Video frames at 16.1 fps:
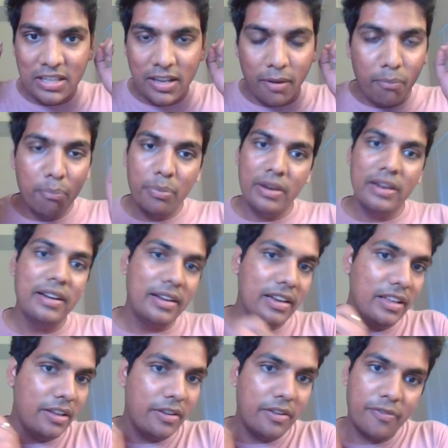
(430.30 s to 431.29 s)

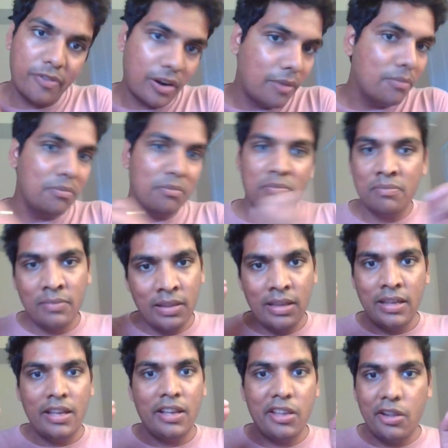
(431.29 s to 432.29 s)
completely from
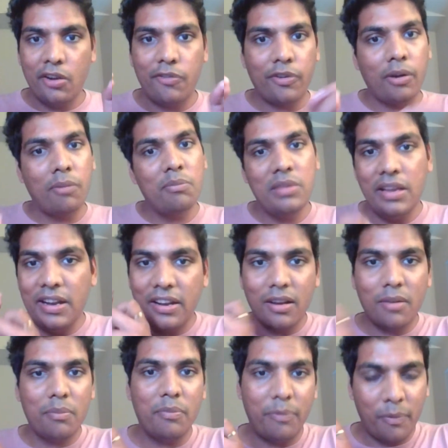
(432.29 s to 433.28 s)

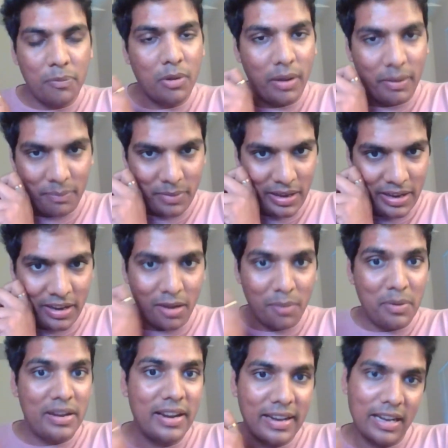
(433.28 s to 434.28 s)
the
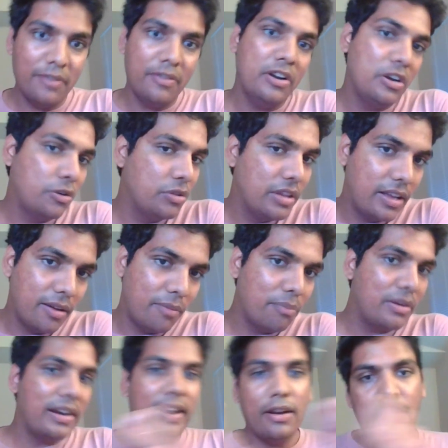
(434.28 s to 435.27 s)
intermediate level to the
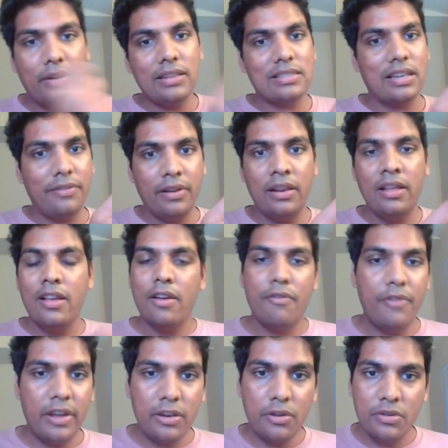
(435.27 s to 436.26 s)
complete advanced level,
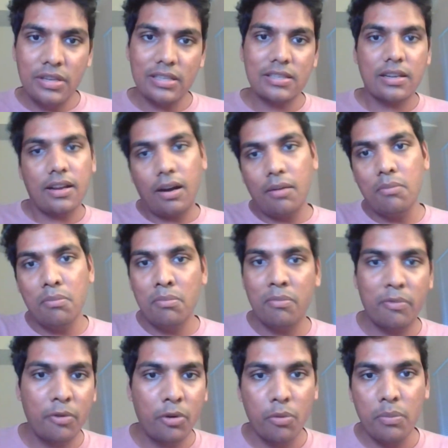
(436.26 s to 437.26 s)
where you just
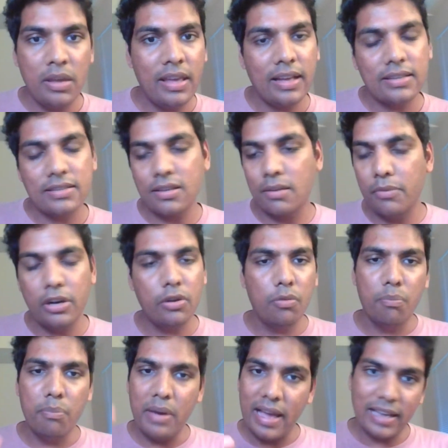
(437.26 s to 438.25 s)
come to me as somebody
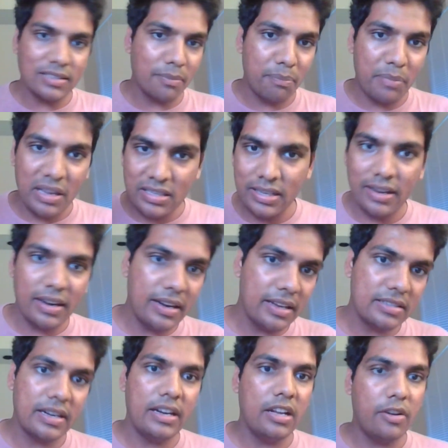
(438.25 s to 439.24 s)
who has a basic
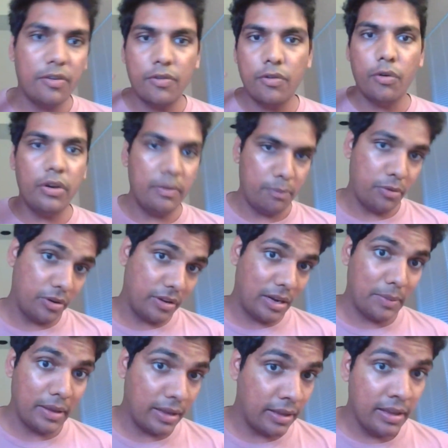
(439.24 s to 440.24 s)
understanding of code
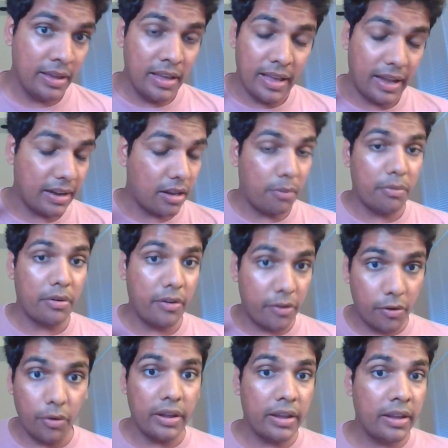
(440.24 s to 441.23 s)
programming and competitive
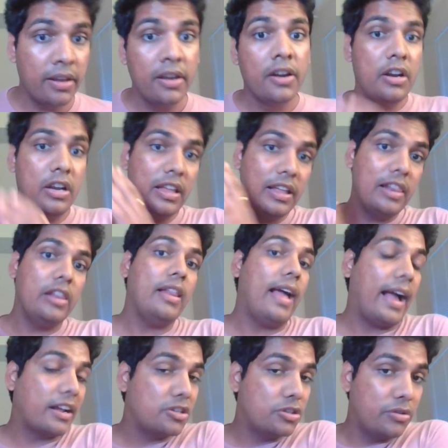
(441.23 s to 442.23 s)
coding, till
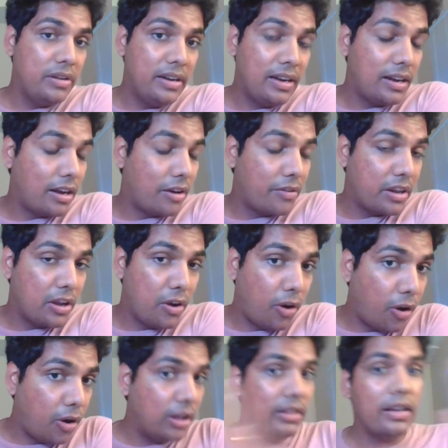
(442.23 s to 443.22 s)
actually covering
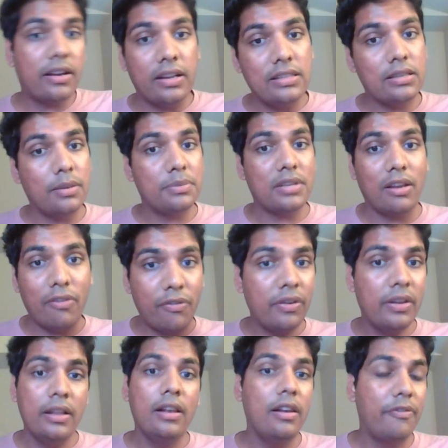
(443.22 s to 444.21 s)
all the concepts. I
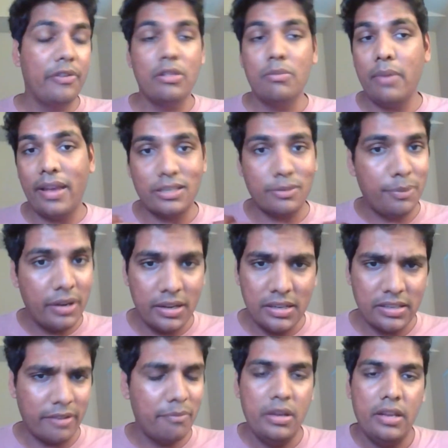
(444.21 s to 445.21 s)
feel with my
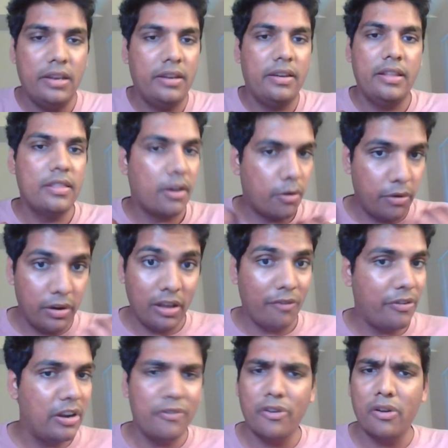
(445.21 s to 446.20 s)
experience, I've been in the coding
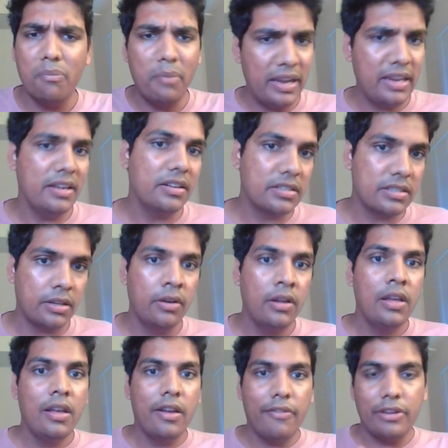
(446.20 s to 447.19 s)
field for many years now,
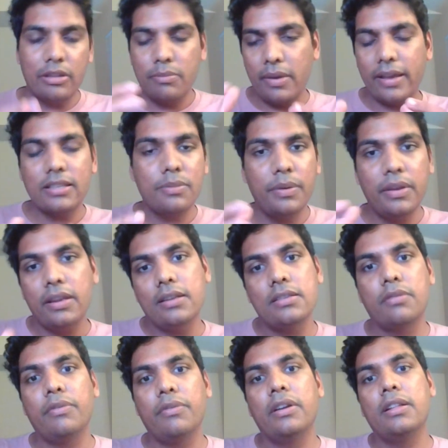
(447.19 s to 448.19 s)
with my
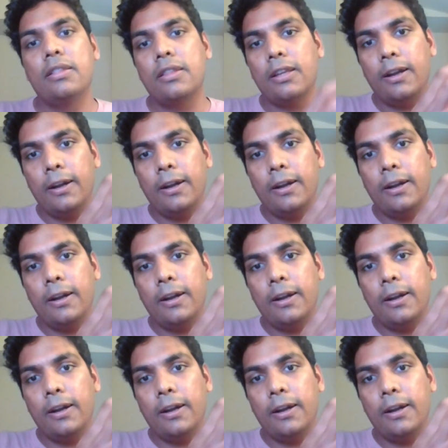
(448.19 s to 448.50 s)
experience with